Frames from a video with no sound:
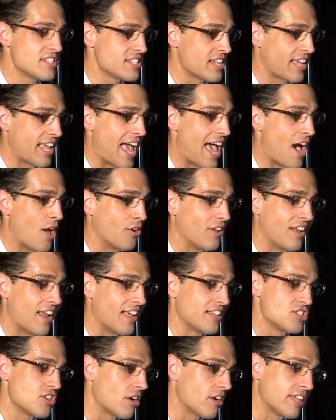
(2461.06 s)
account, and I
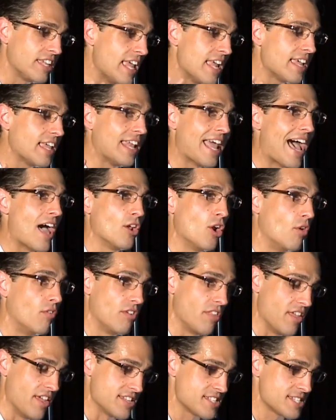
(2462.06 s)
start geeking out over
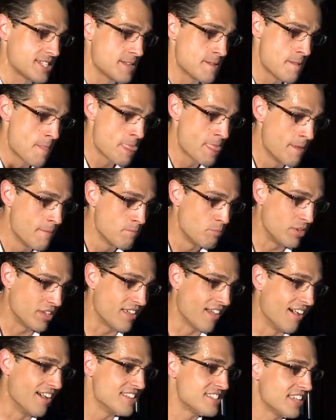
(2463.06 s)
this
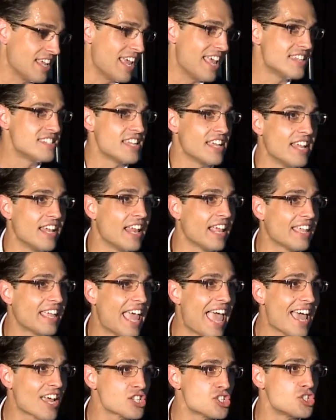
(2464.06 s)
because it's an
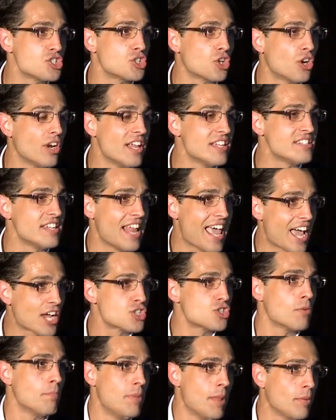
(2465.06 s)

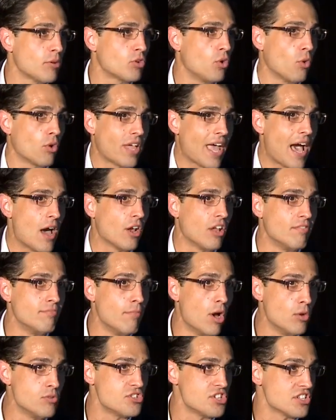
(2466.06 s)
extra biblical account of
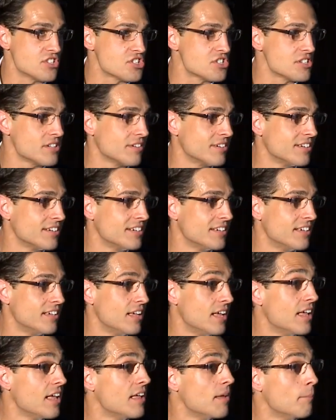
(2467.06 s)
Moses.
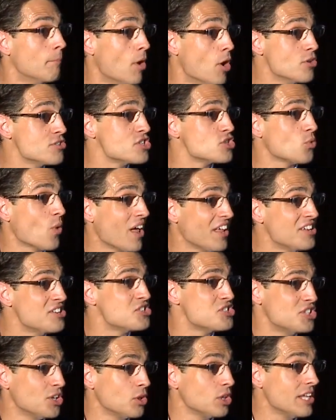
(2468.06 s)
Moses while he's
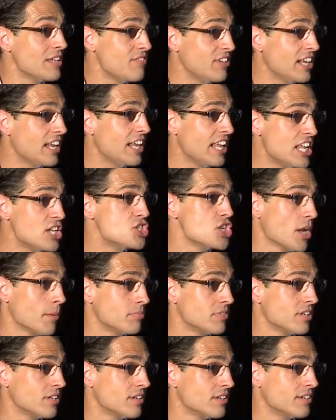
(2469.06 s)
still living in
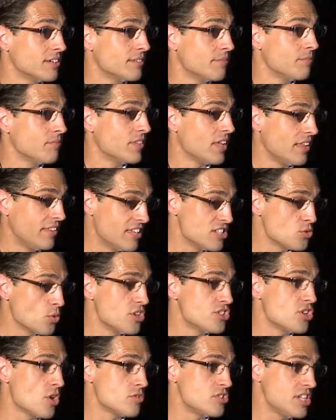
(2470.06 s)
Egypt. And this is
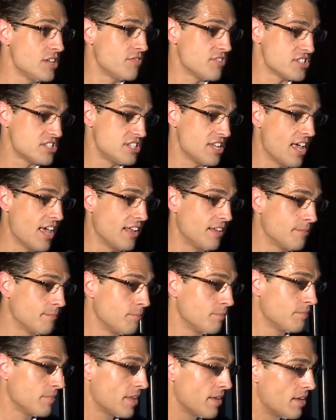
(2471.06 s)
what Josephus said.
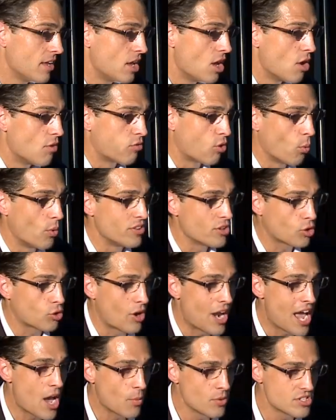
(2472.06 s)
For when the
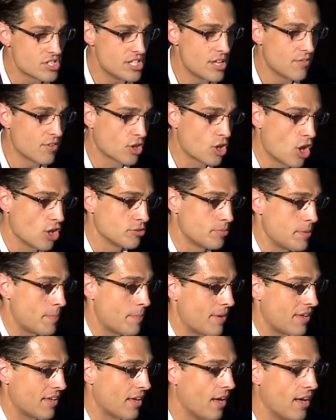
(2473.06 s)
ground was difficult to
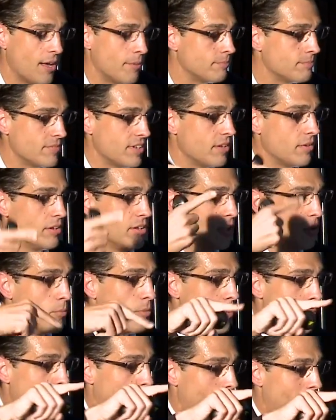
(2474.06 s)
be, a little
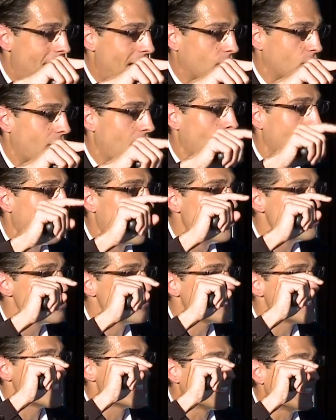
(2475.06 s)
bit more background,
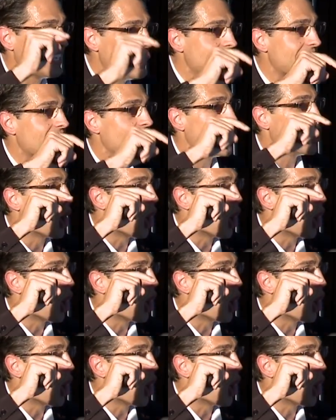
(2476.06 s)
Moses is leading an